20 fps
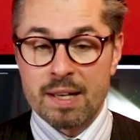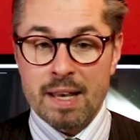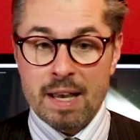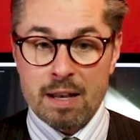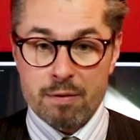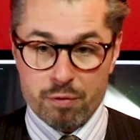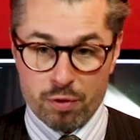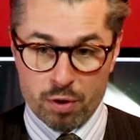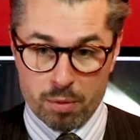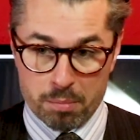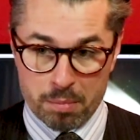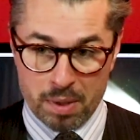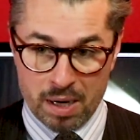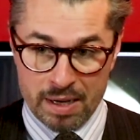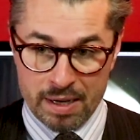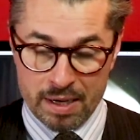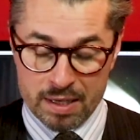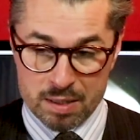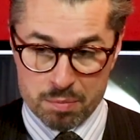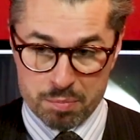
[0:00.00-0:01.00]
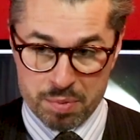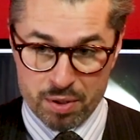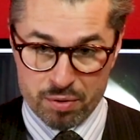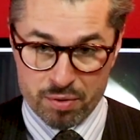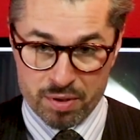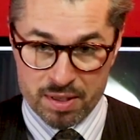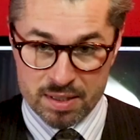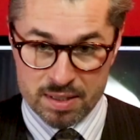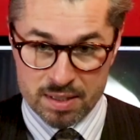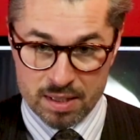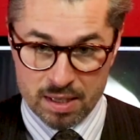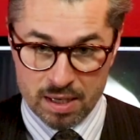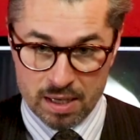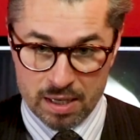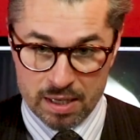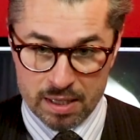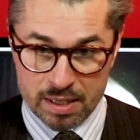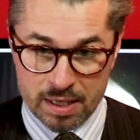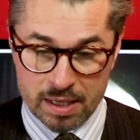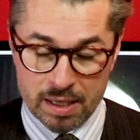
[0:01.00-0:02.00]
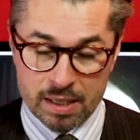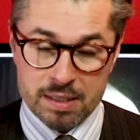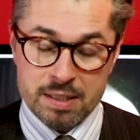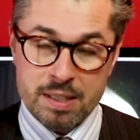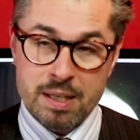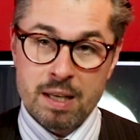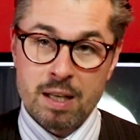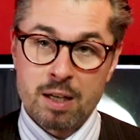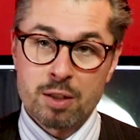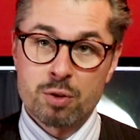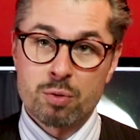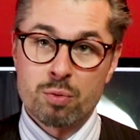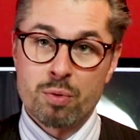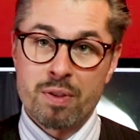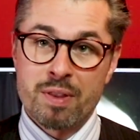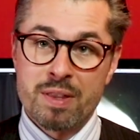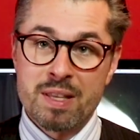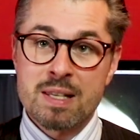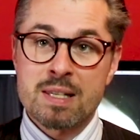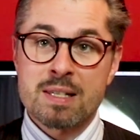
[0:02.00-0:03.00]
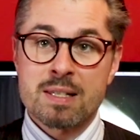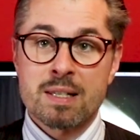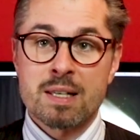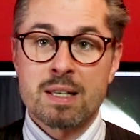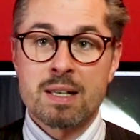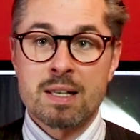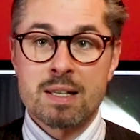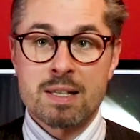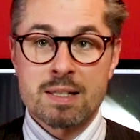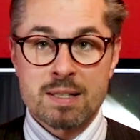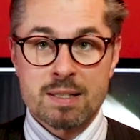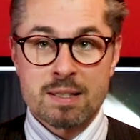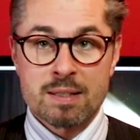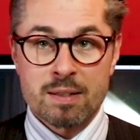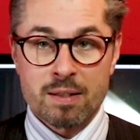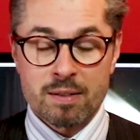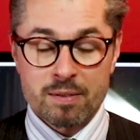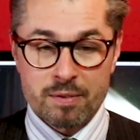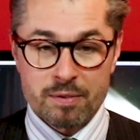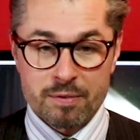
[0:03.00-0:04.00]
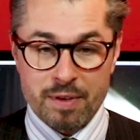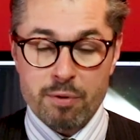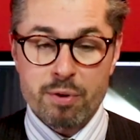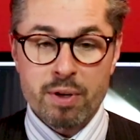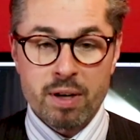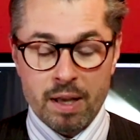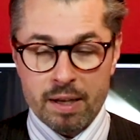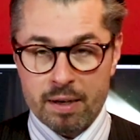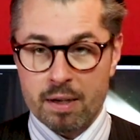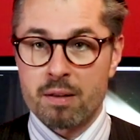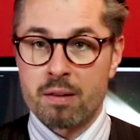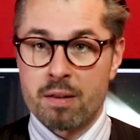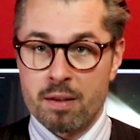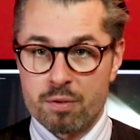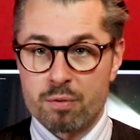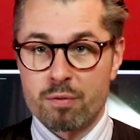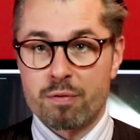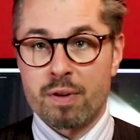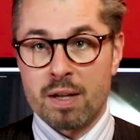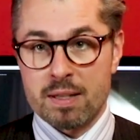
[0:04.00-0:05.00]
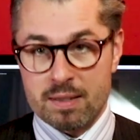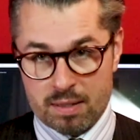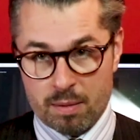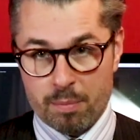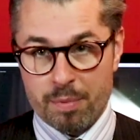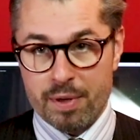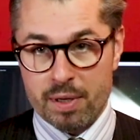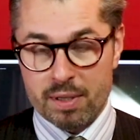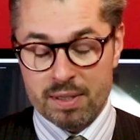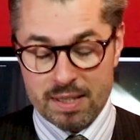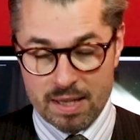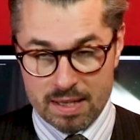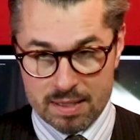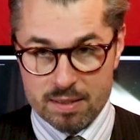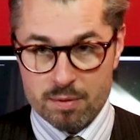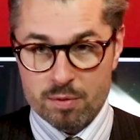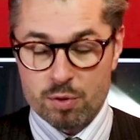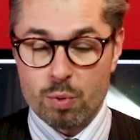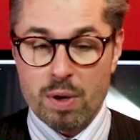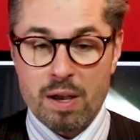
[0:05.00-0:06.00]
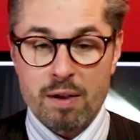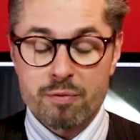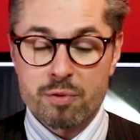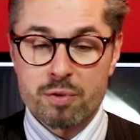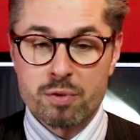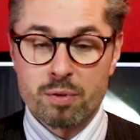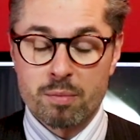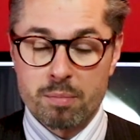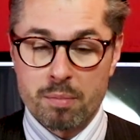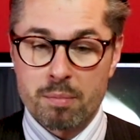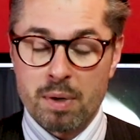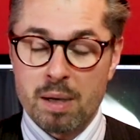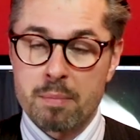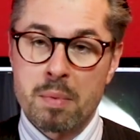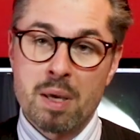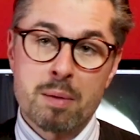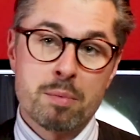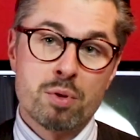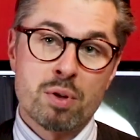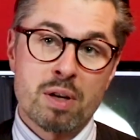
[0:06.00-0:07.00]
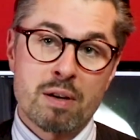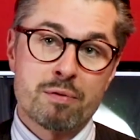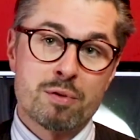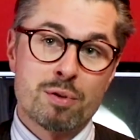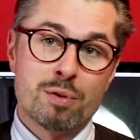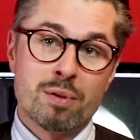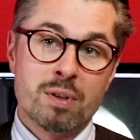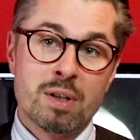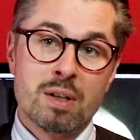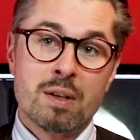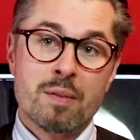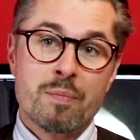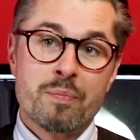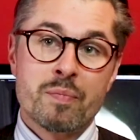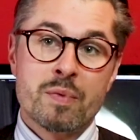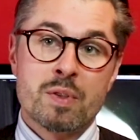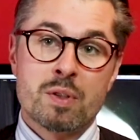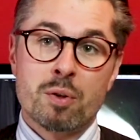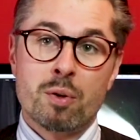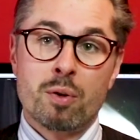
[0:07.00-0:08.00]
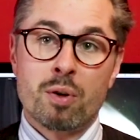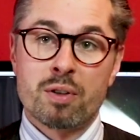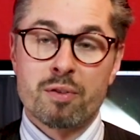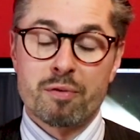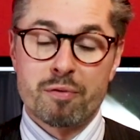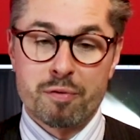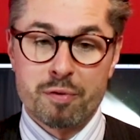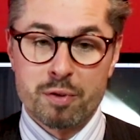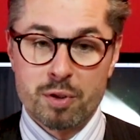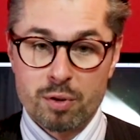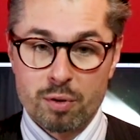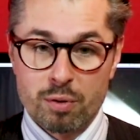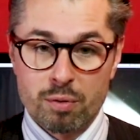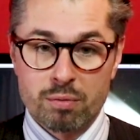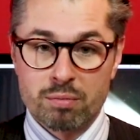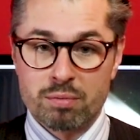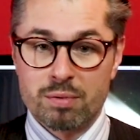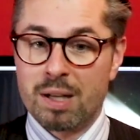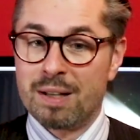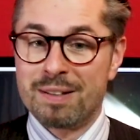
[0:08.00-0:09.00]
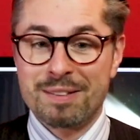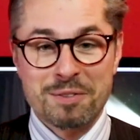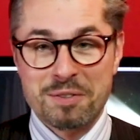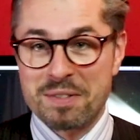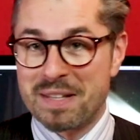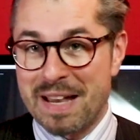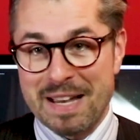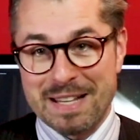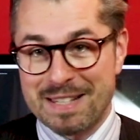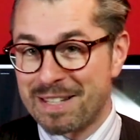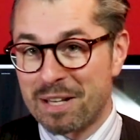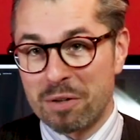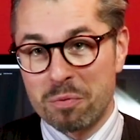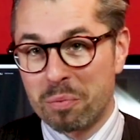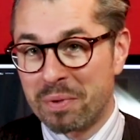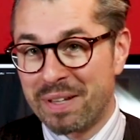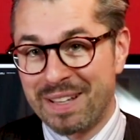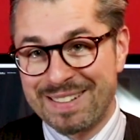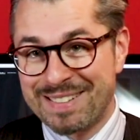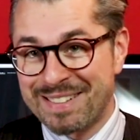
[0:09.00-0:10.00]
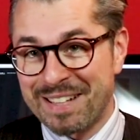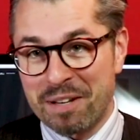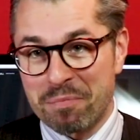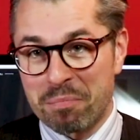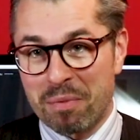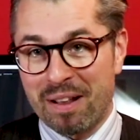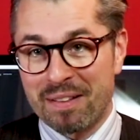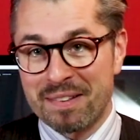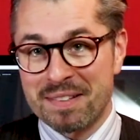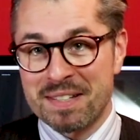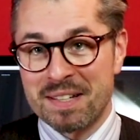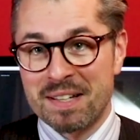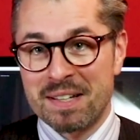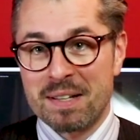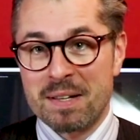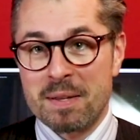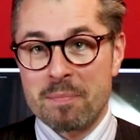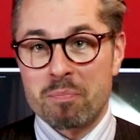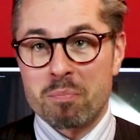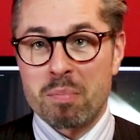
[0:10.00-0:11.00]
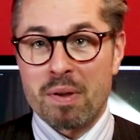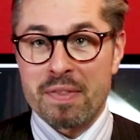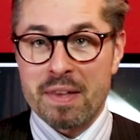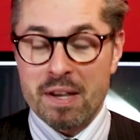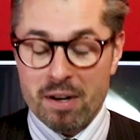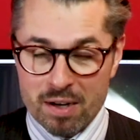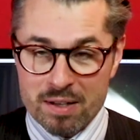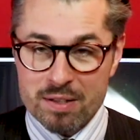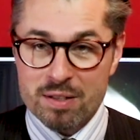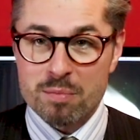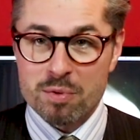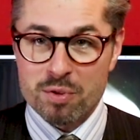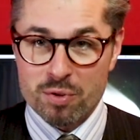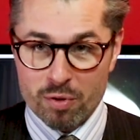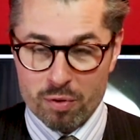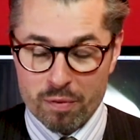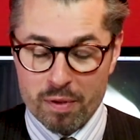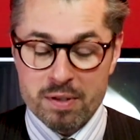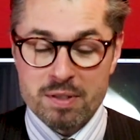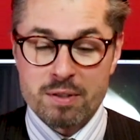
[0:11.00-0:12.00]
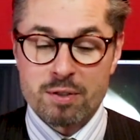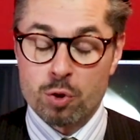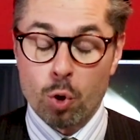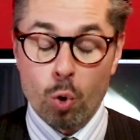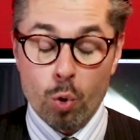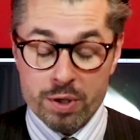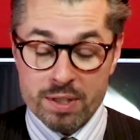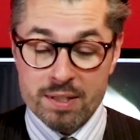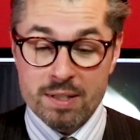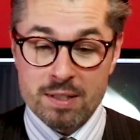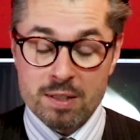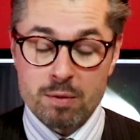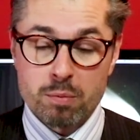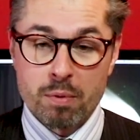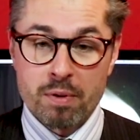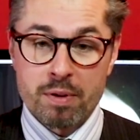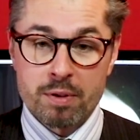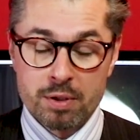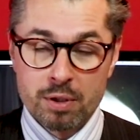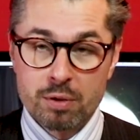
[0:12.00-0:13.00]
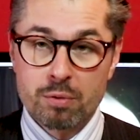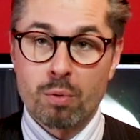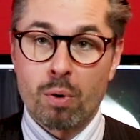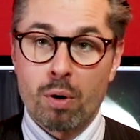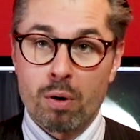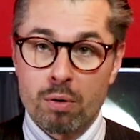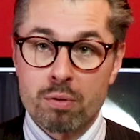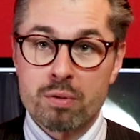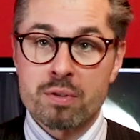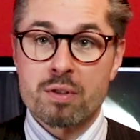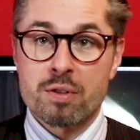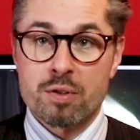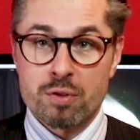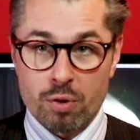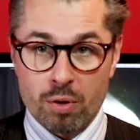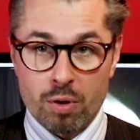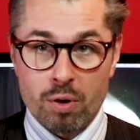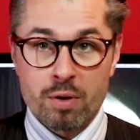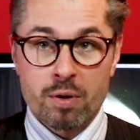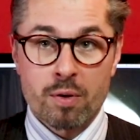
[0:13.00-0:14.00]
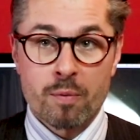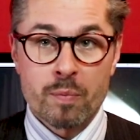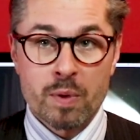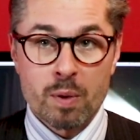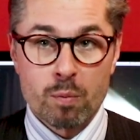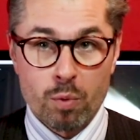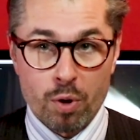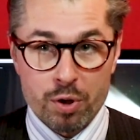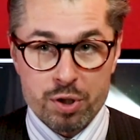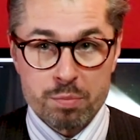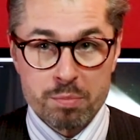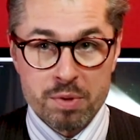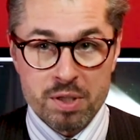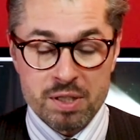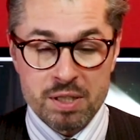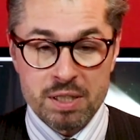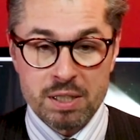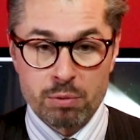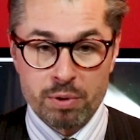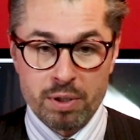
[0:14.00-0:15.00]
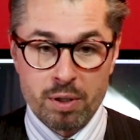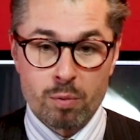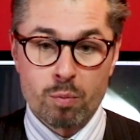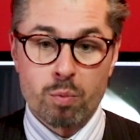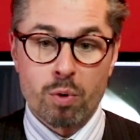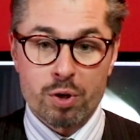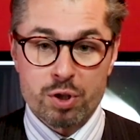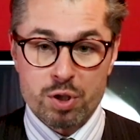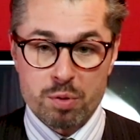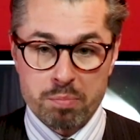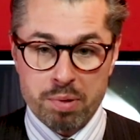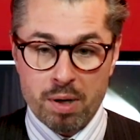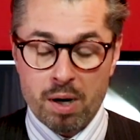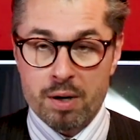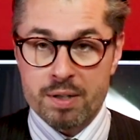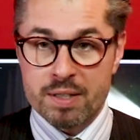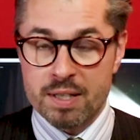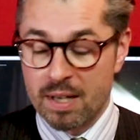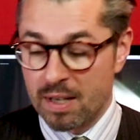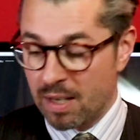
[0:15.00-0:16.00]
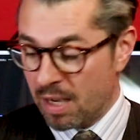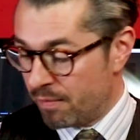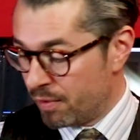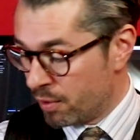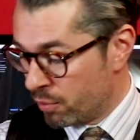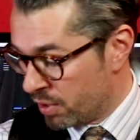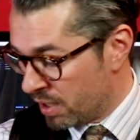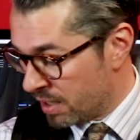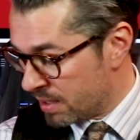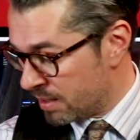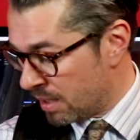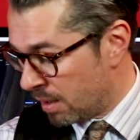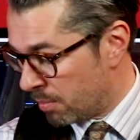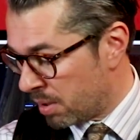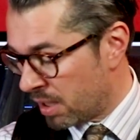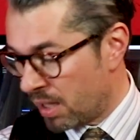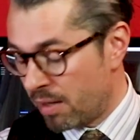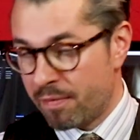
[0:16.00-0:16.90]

And from my experience, I can tell you this is very likely that you find something. Yes, you have to, maybe you have to look a few days and weeks and months, but there are some sort of sources with new old stock watch material, watch parts. I have a good example.